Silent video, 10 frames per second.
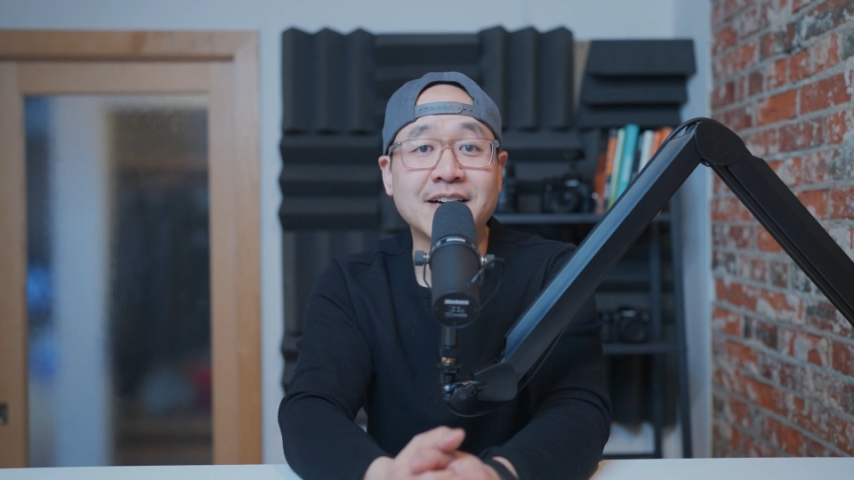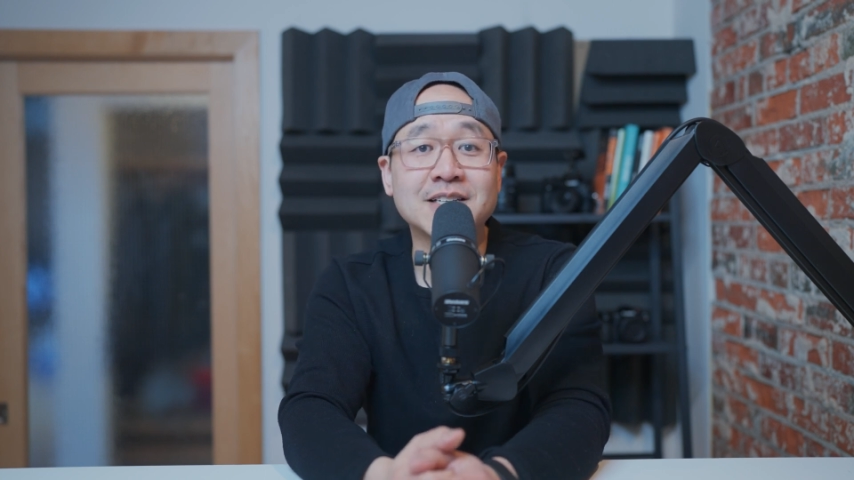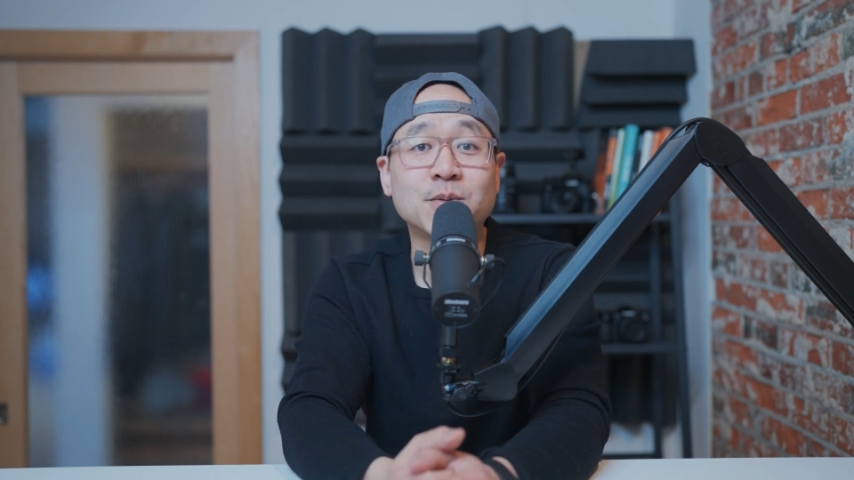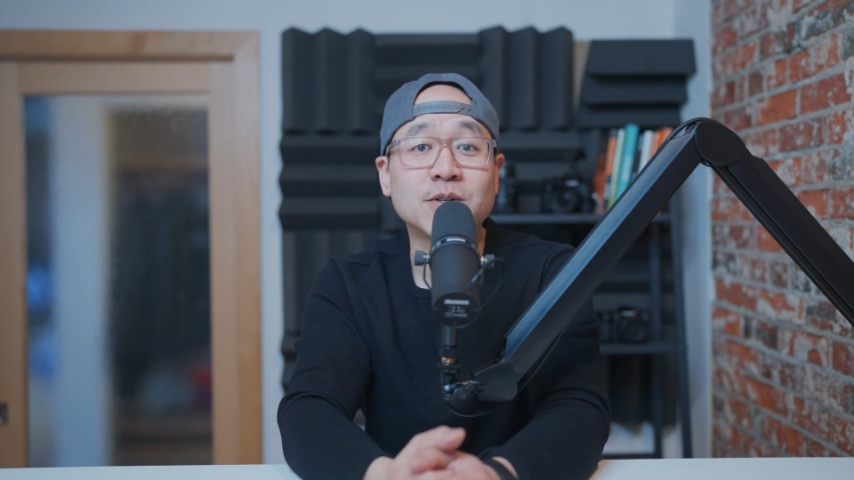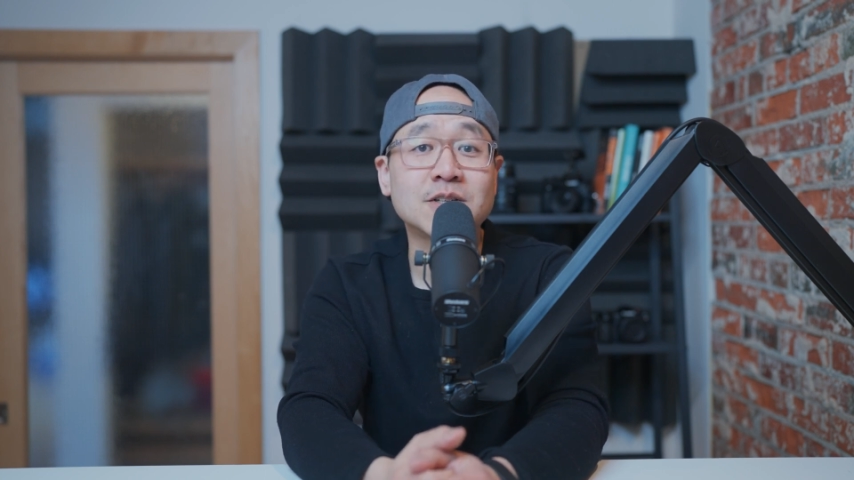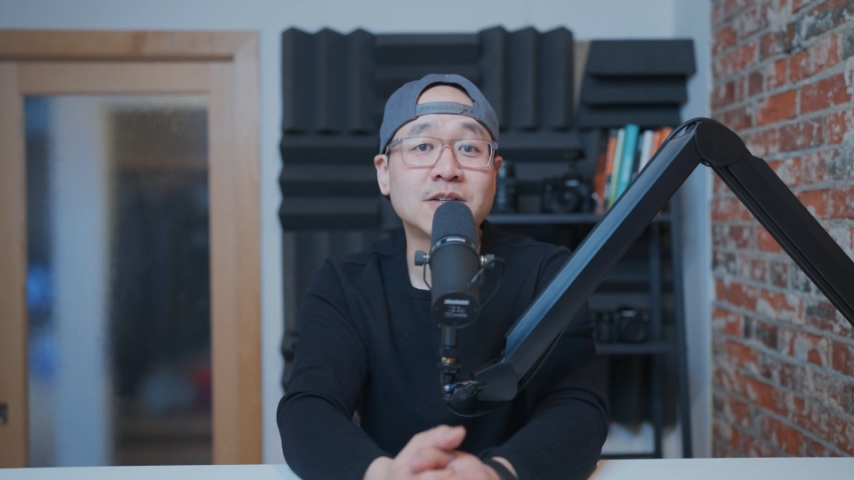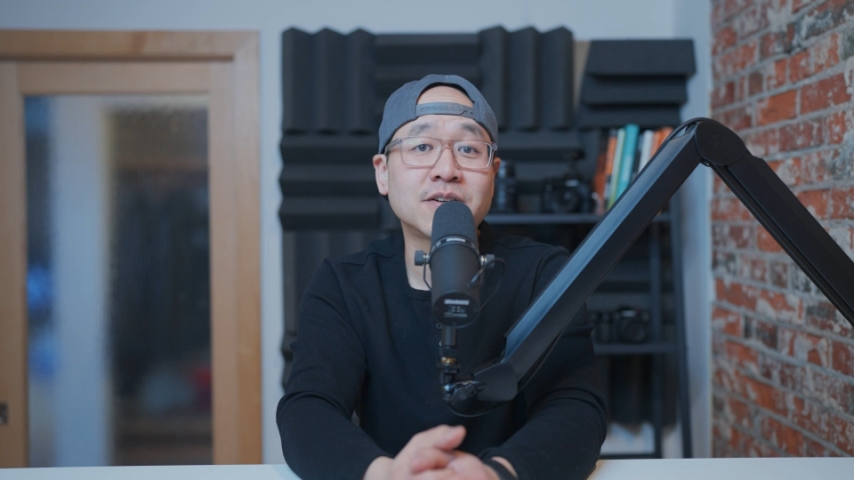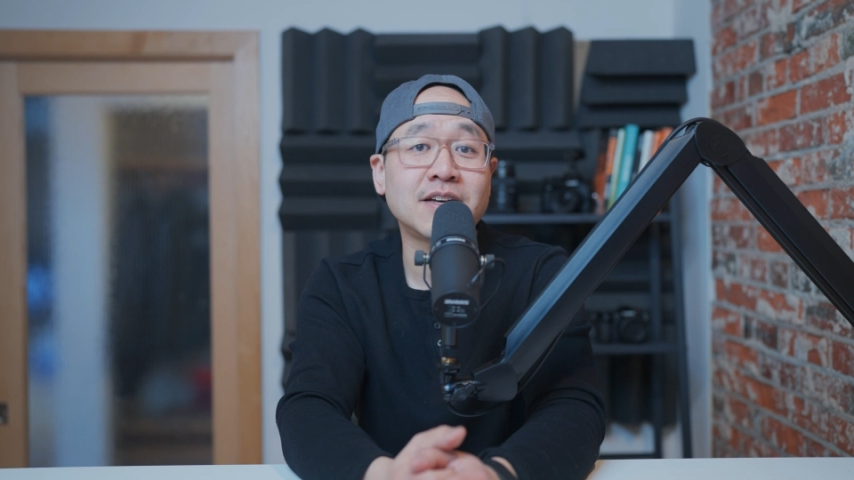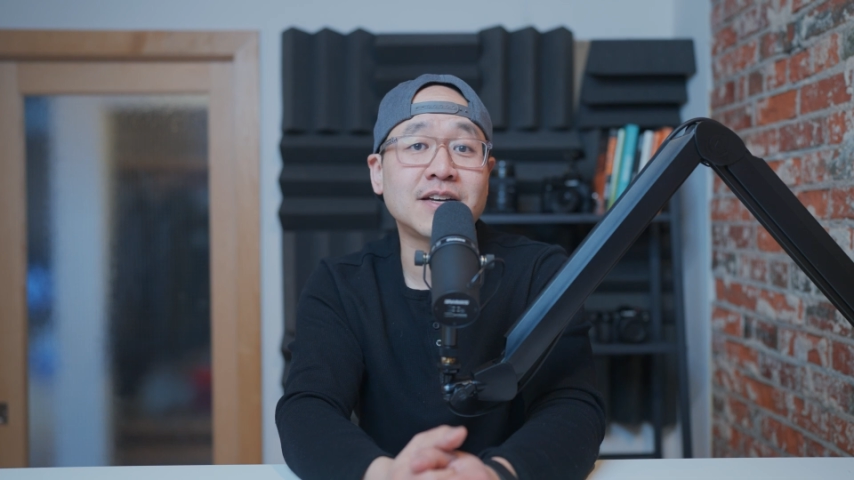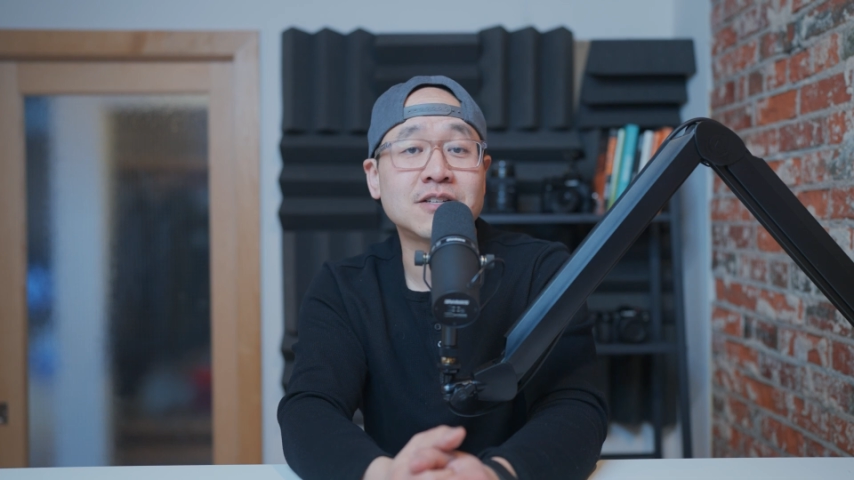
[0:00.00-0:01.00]
experts
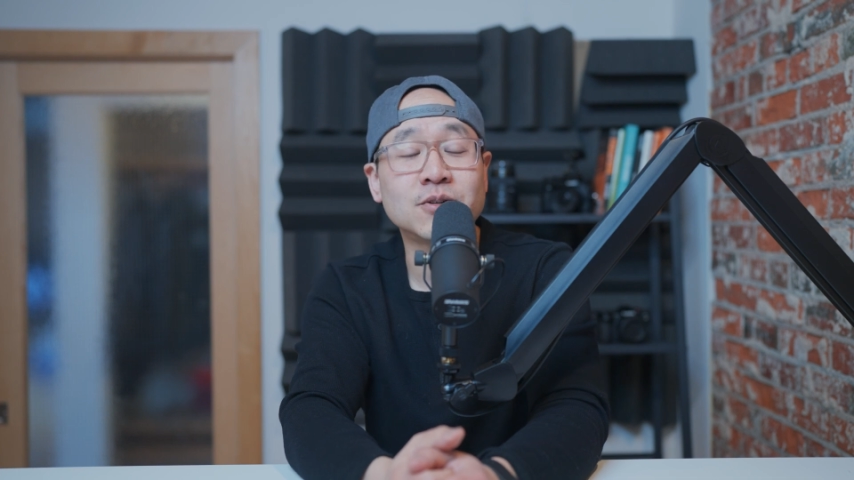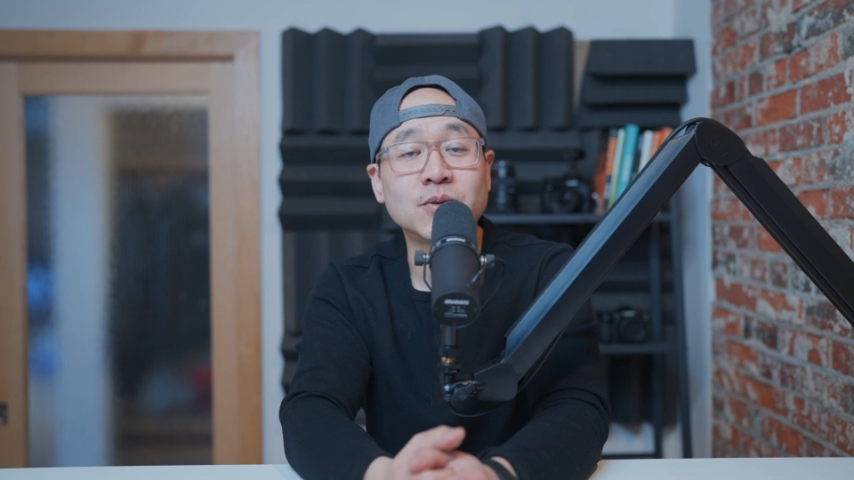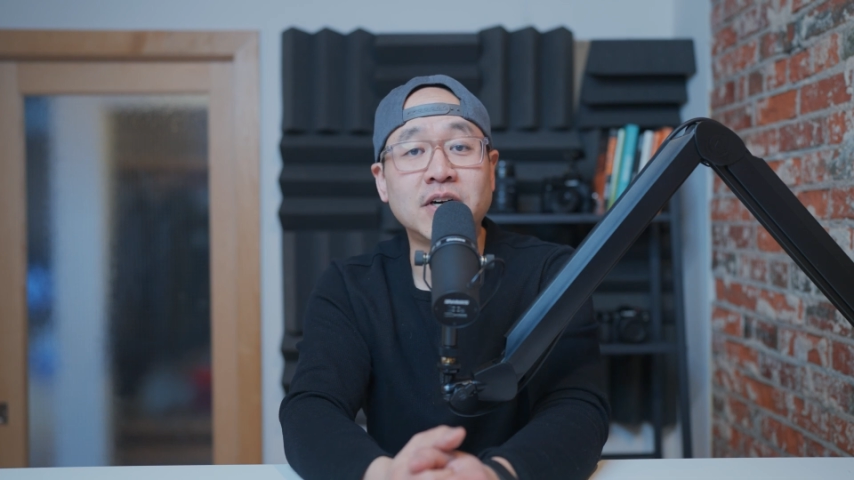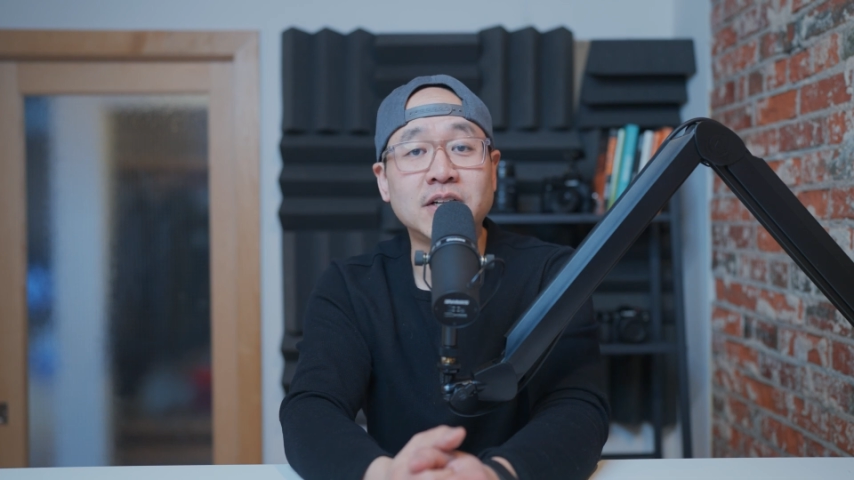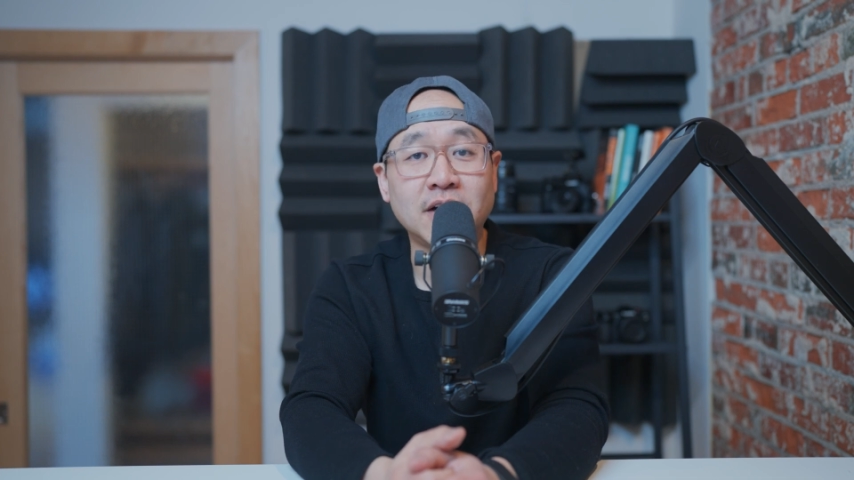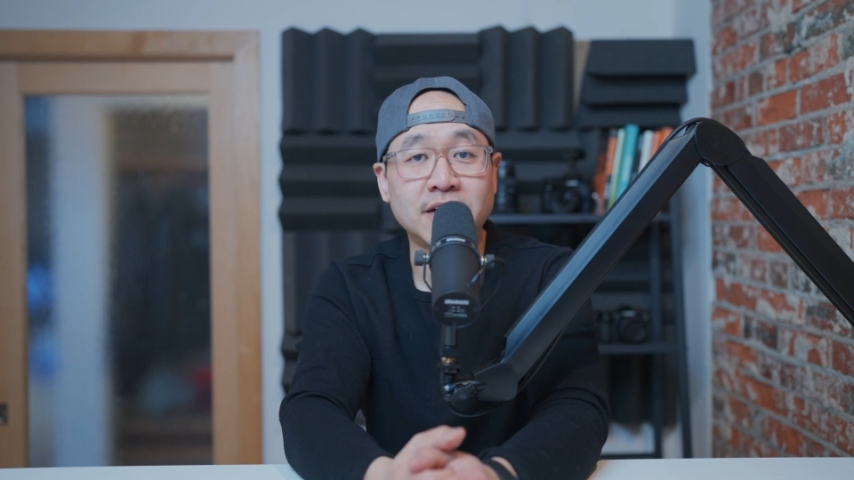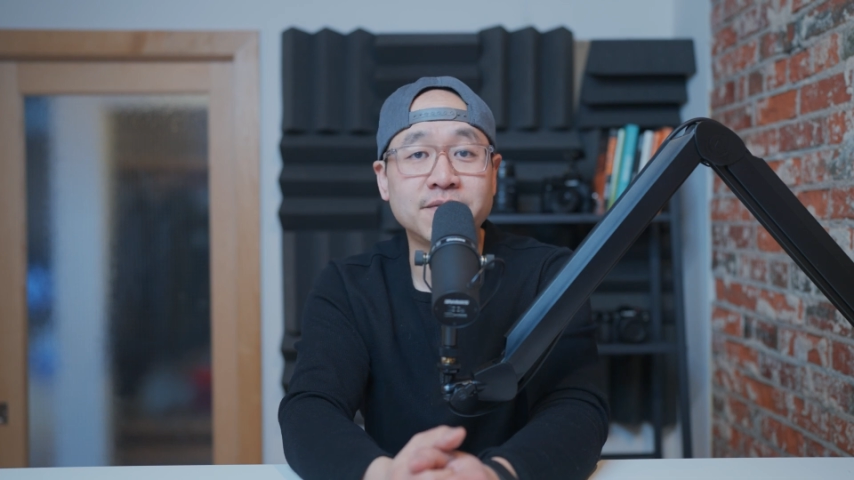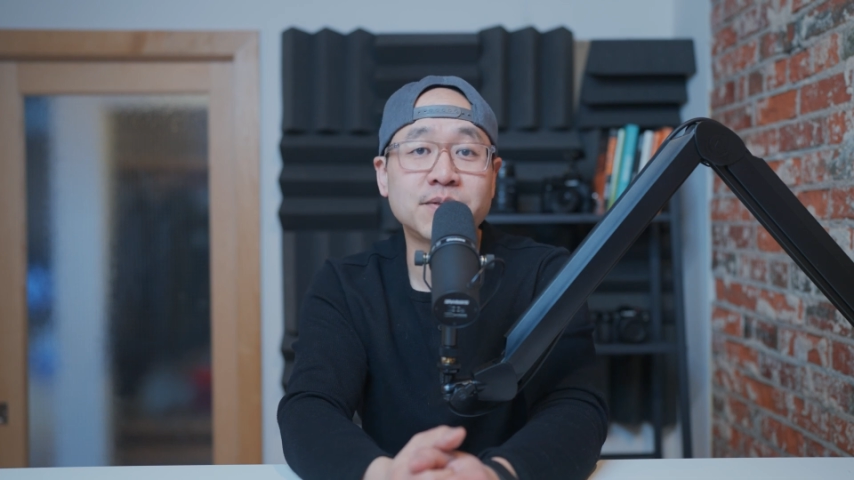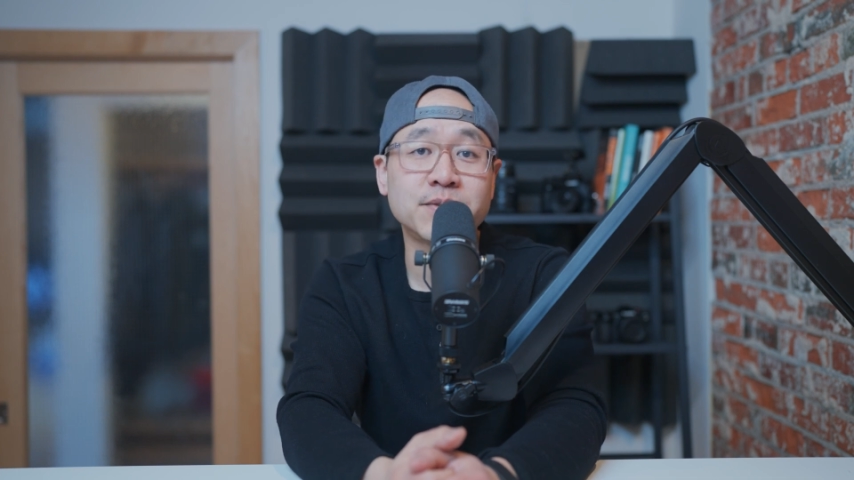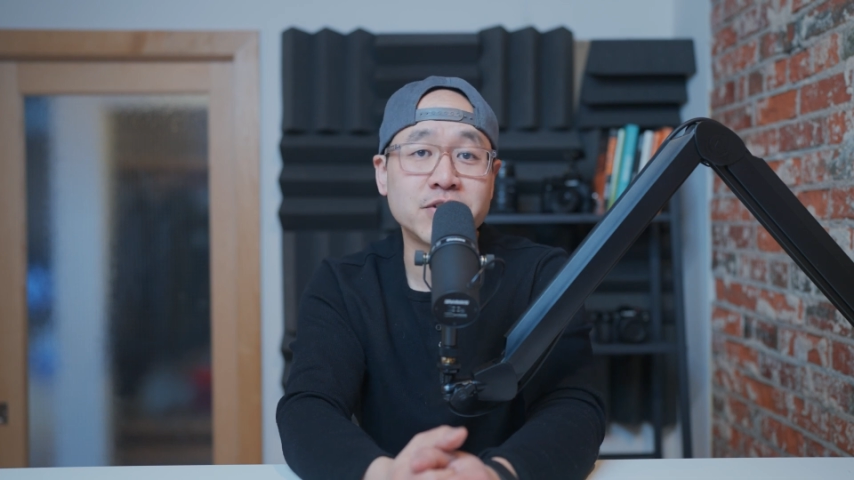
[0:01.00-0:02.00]
looking into a lot
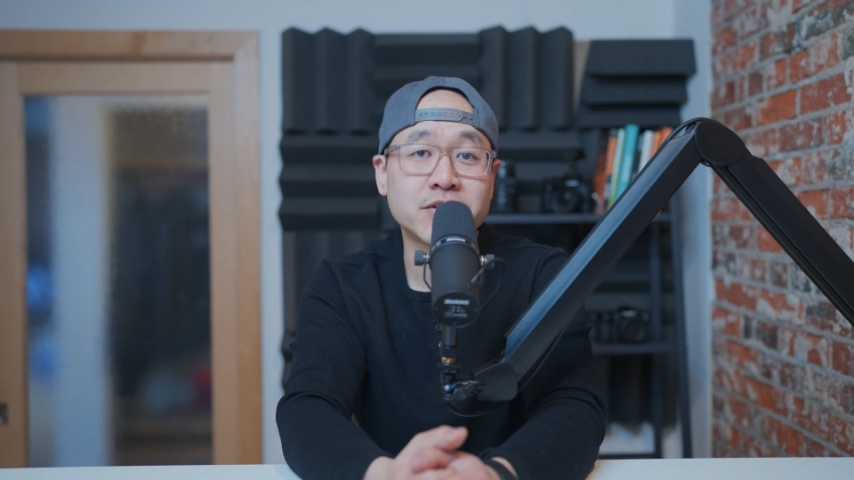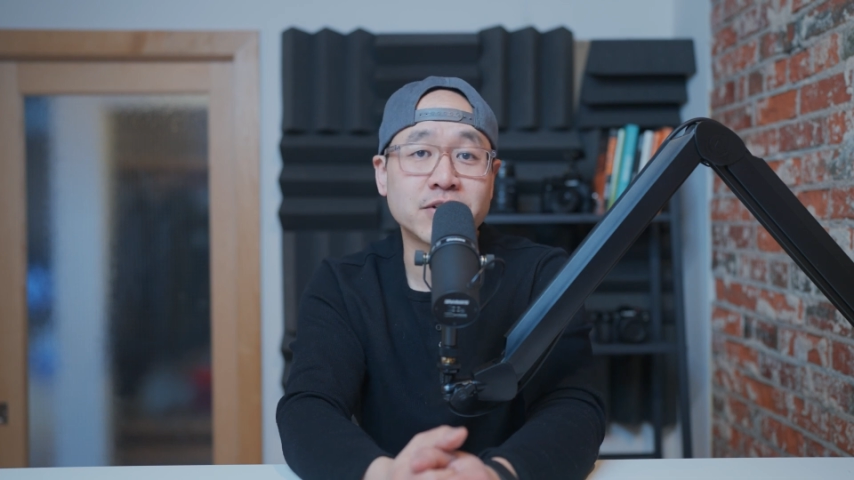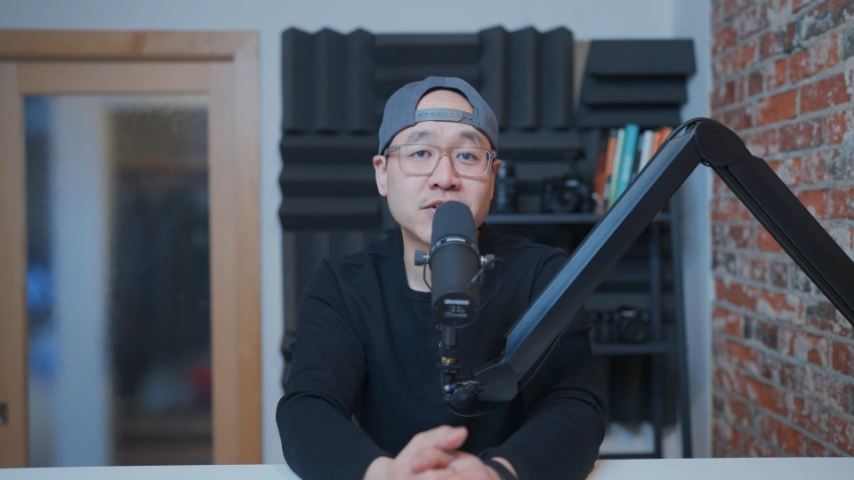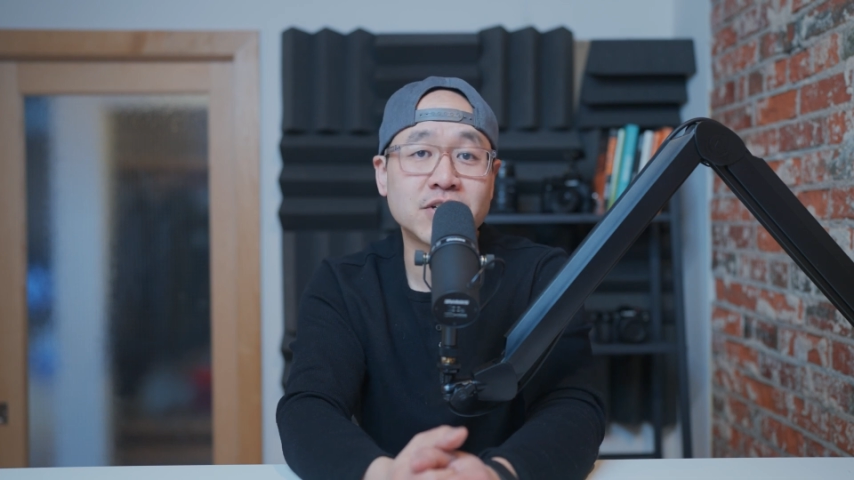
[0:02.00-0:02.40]
of the research